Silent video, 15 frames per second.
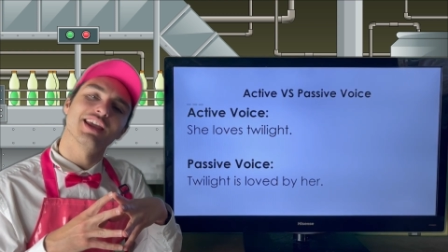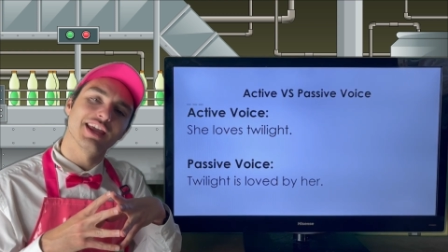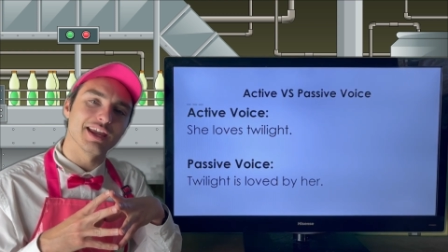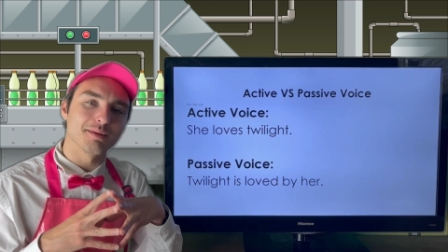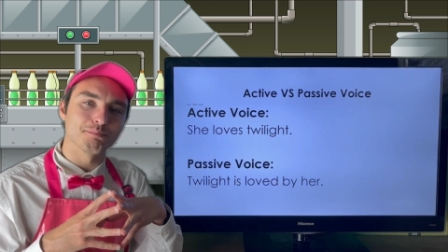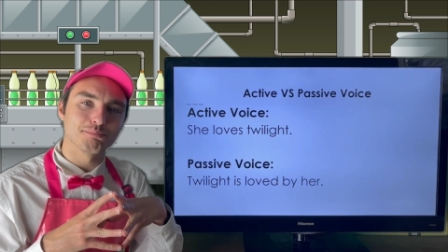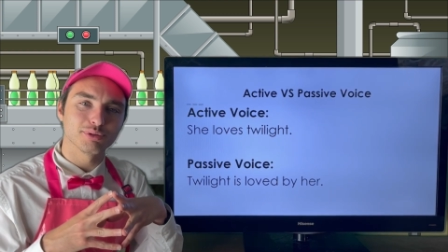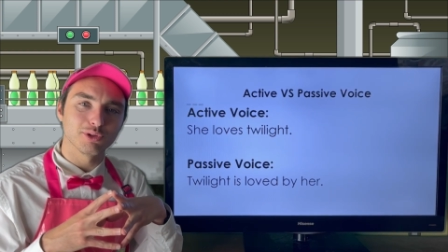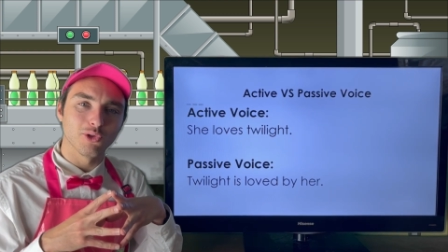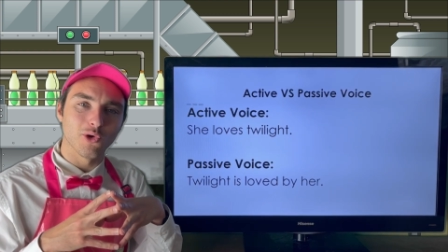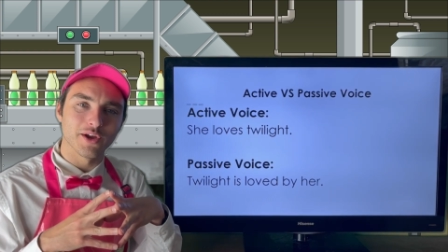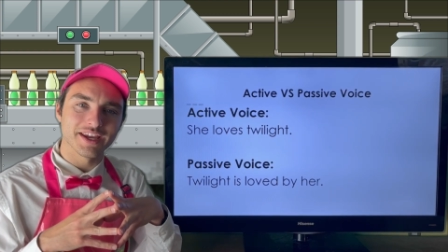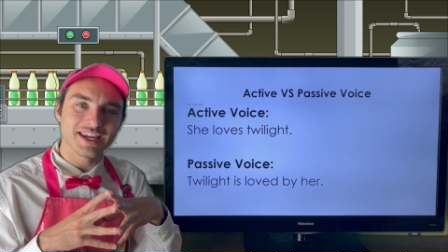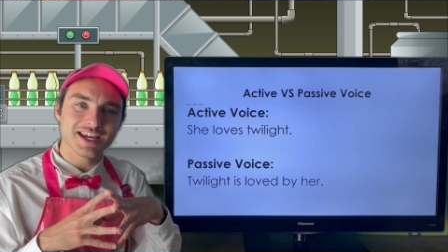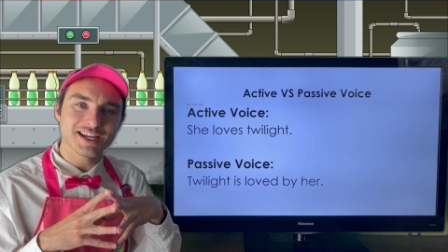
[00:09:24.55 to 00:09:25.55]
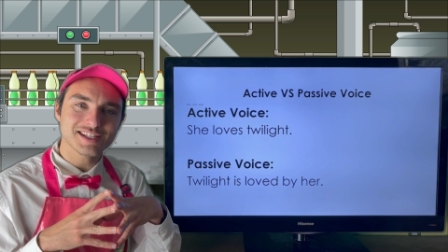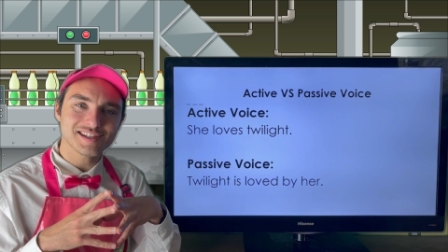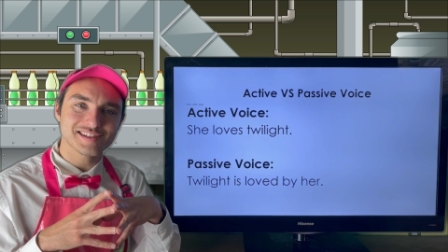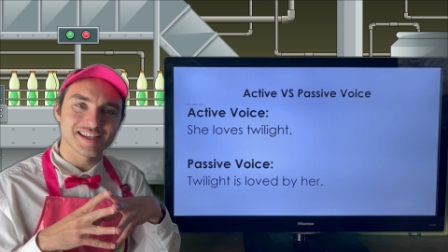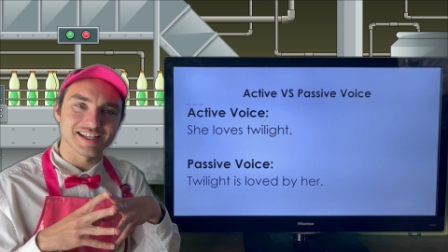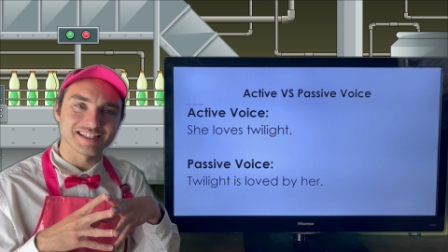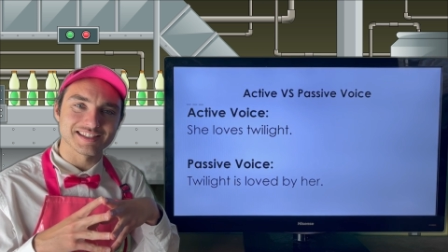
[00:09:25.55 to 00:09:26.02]
employee
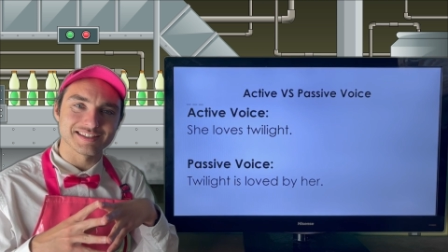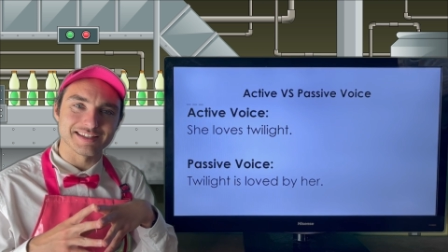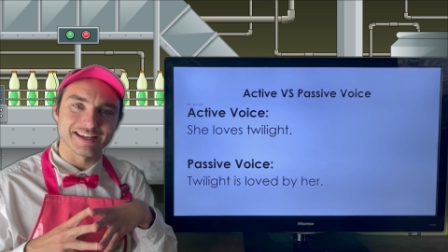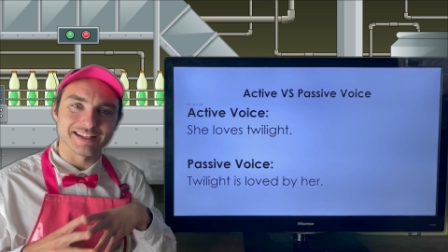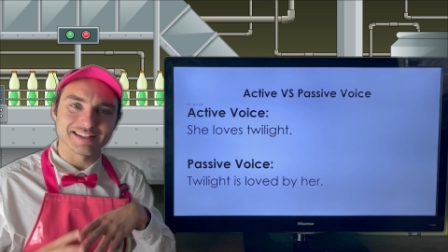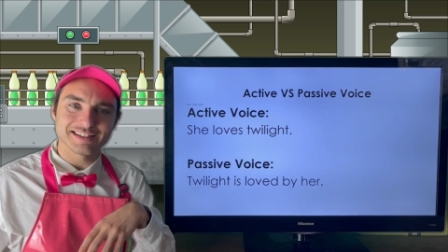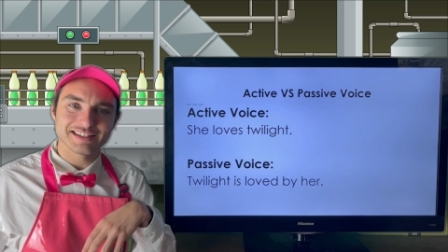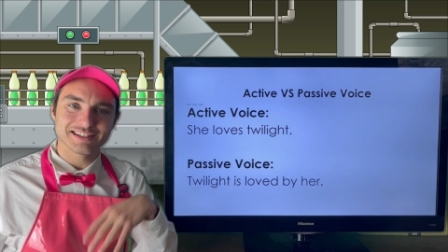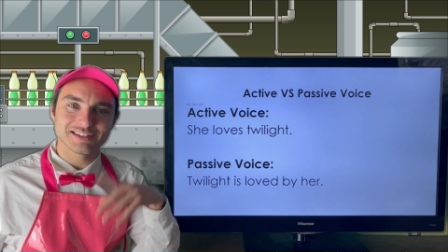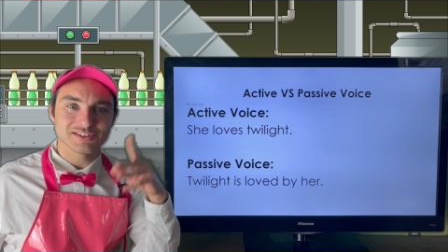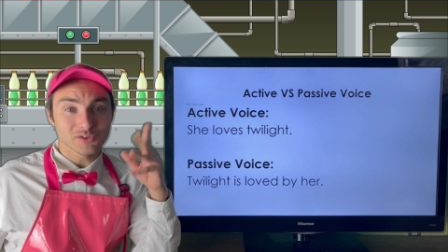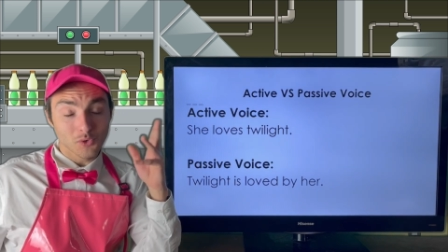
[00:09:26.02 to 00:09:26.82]
assistance.